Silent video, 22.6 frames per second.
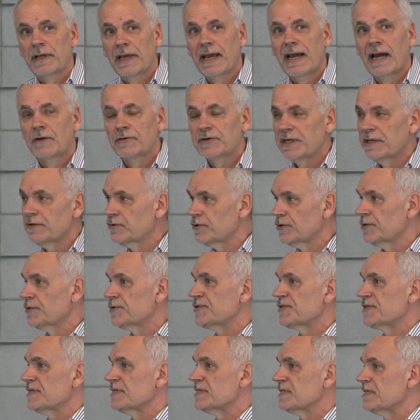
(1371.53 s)
how to
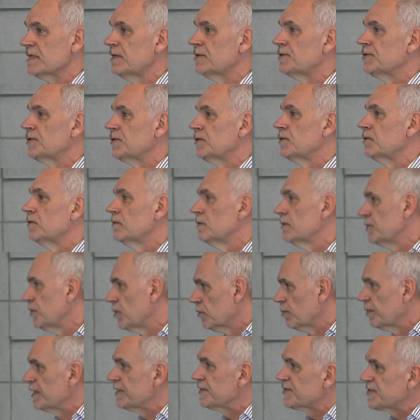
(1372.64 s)
introduce this into
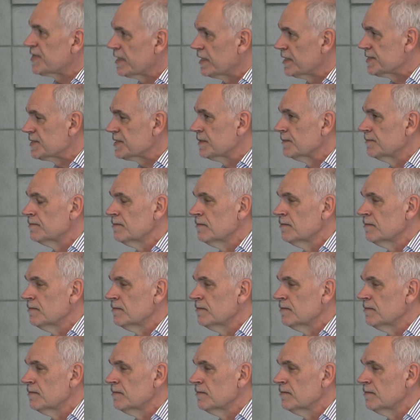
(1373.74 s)
European cities.